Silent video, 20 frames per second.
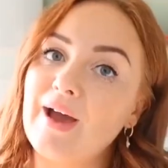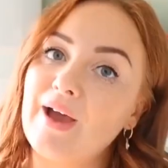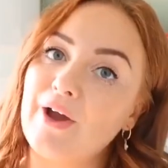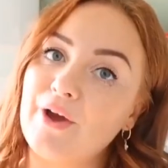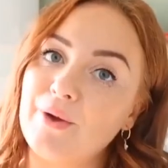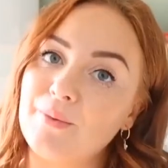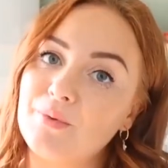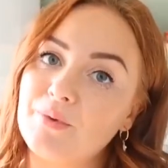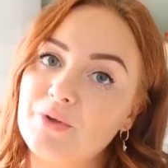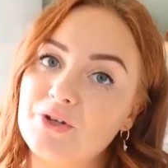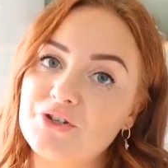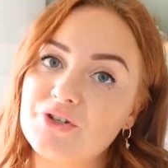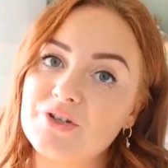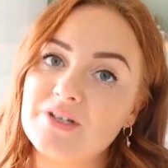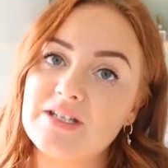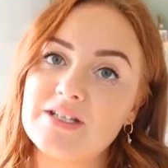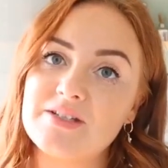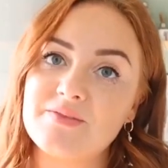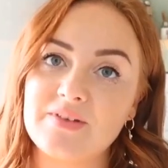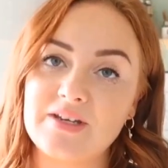I hope you
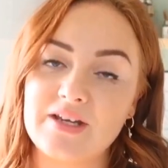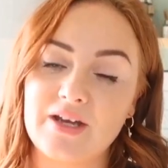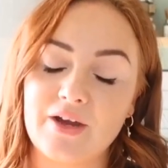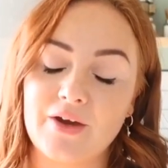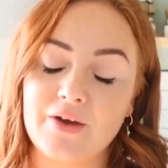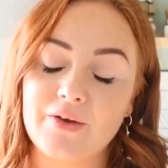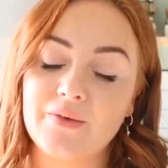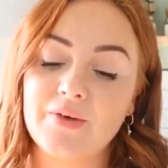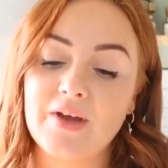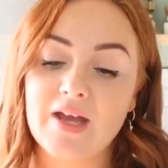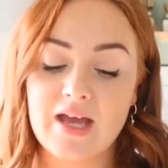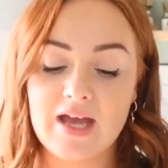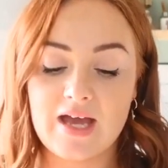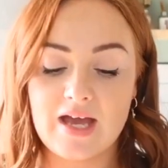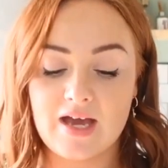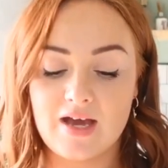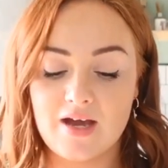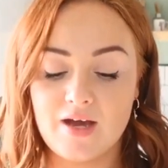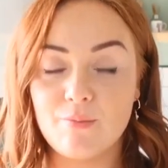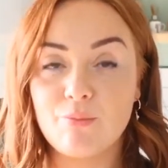enjoyed this video.
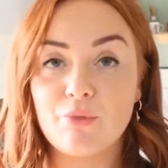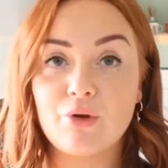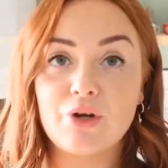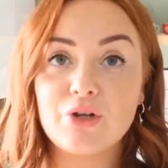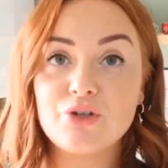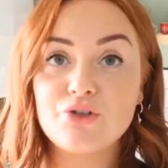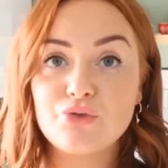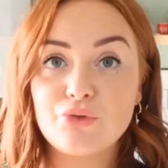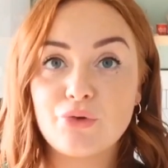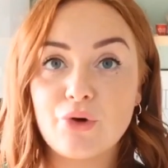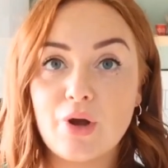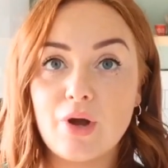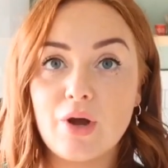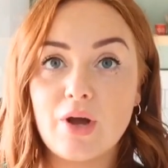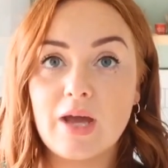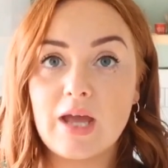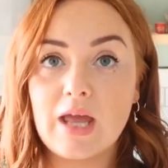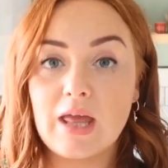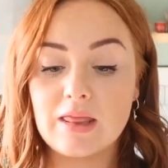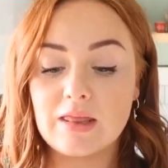I'm gonna
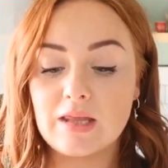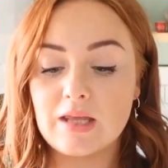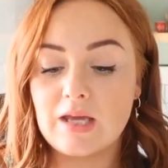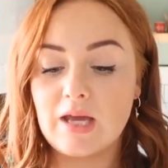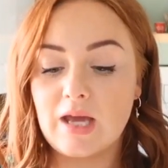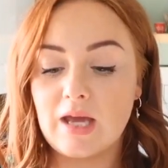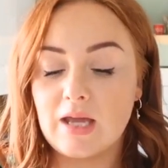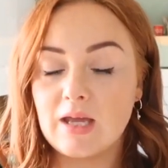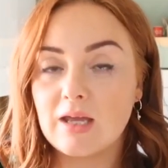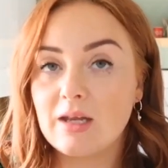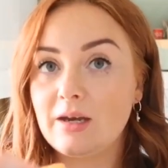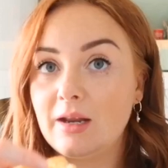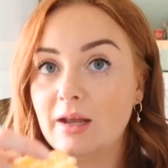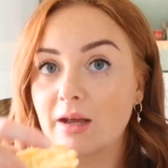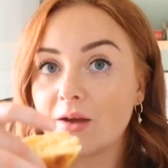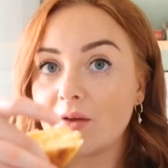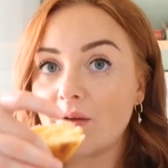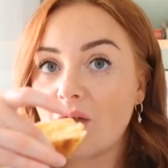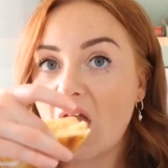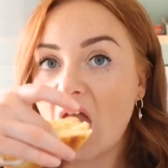try the cake
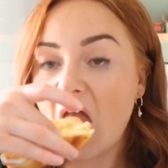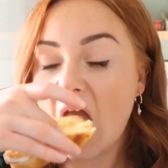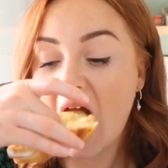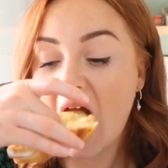now.